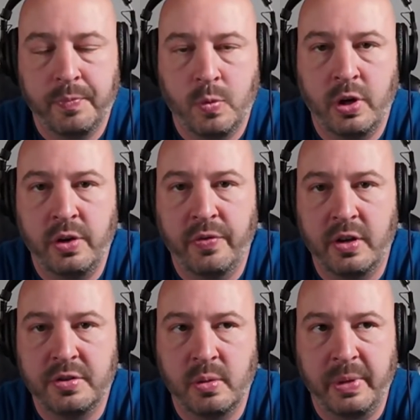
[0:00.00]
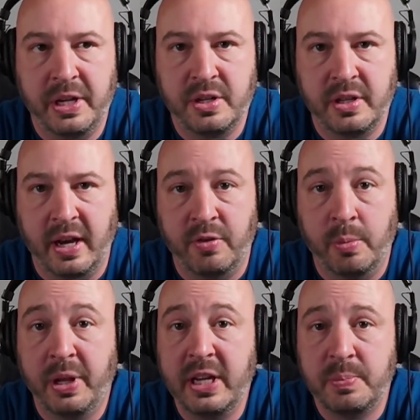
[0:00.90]
Well, you've also mentioned that
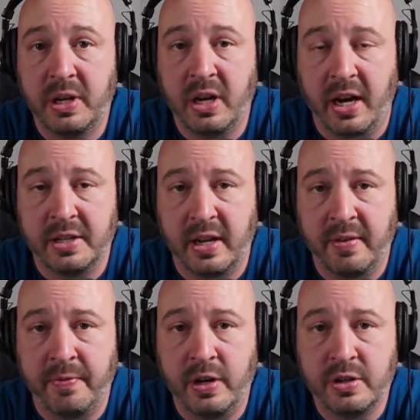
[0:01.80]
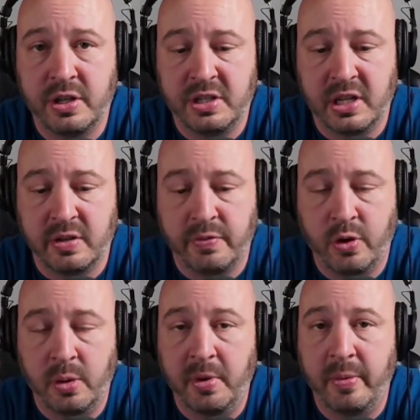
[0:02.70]
replacement cost functions as a
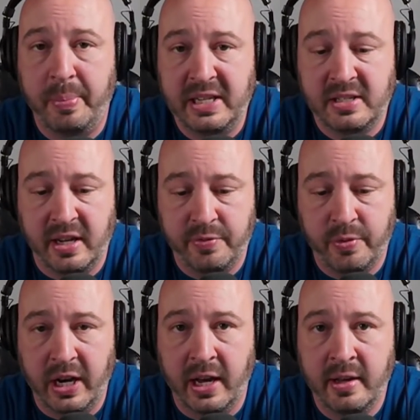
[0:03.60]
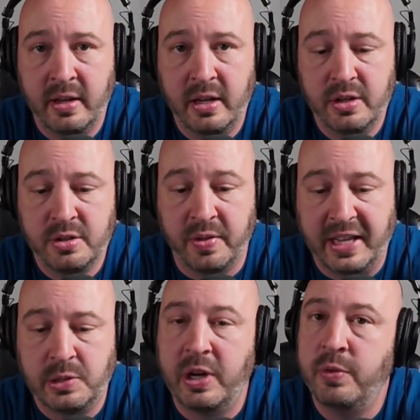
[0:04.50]
form of a baseline for you. So
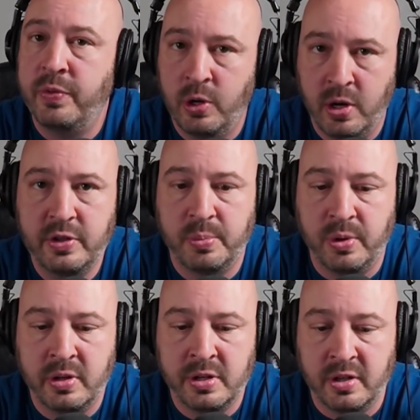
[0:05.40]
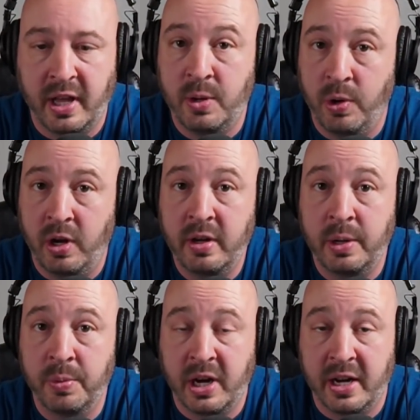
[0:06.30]
that's why you feel comfortable because you're like, well,
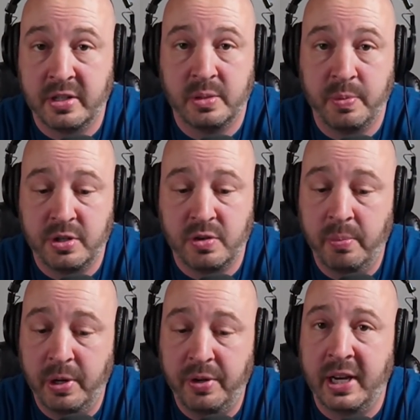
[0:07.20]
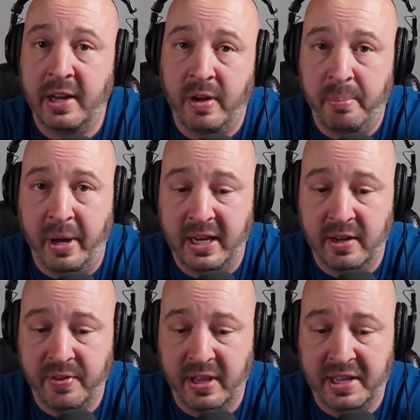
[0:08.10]
it would cost this much to rebuild it. If I'm buying
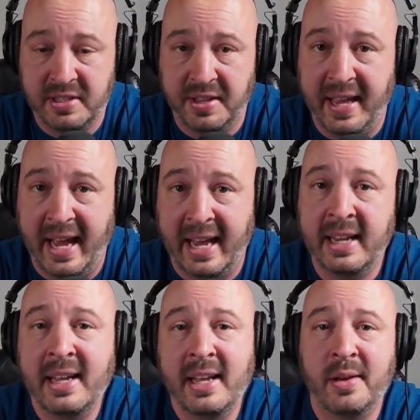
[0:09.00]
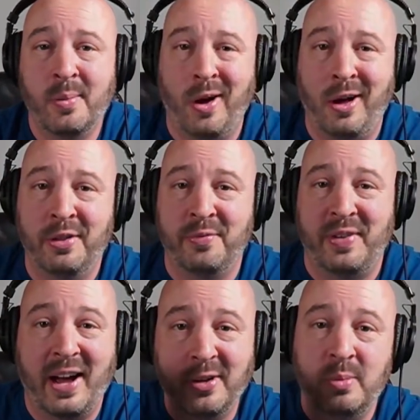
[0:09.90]
it for less than that, while the
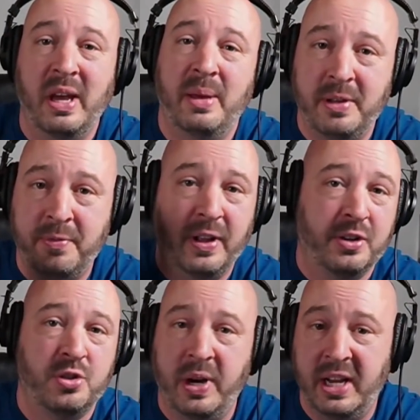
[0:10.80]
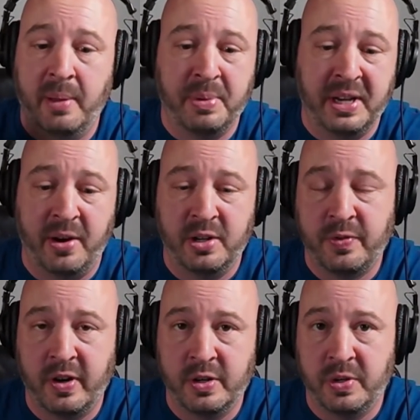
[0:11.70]
value may be fluctuating up and down as
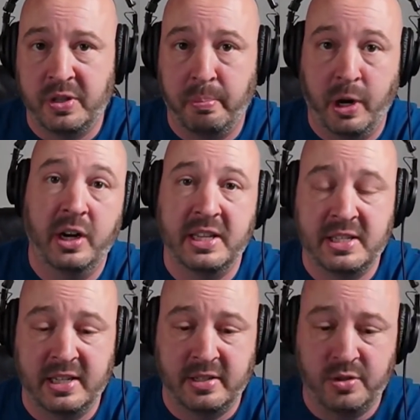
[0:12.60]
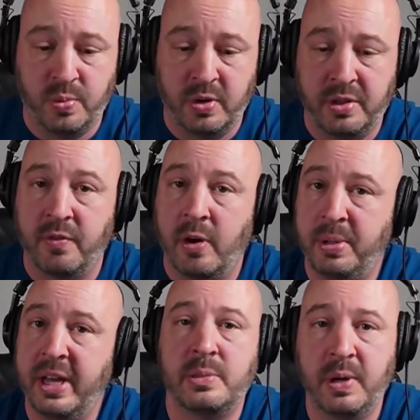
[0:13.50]
far as what the market says it's worth, the
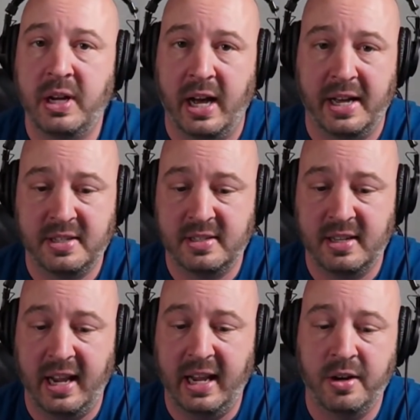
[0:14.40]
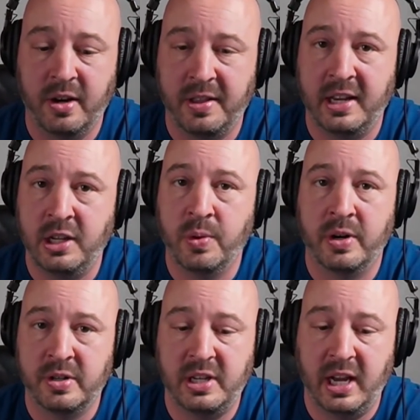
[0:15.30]
replacement cost is an anchor that you
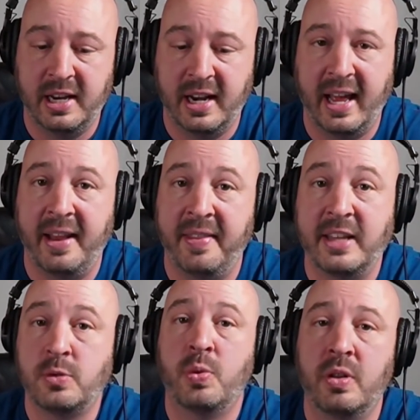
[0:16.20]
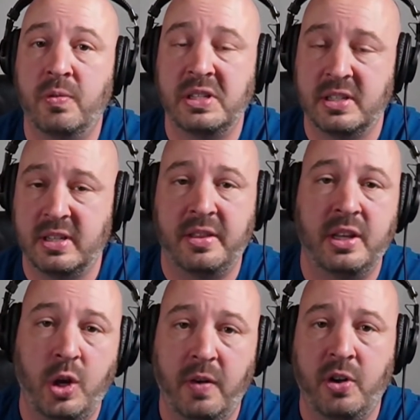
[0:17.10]
understand, and I, that's one of the reasons I
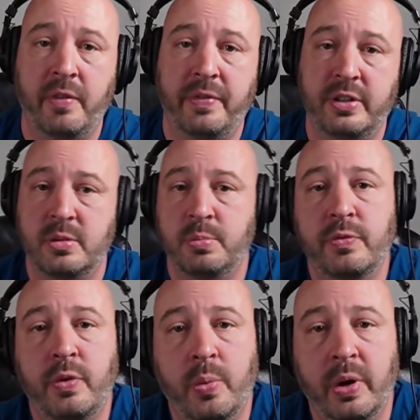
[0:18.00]
think you have confidence to move forward.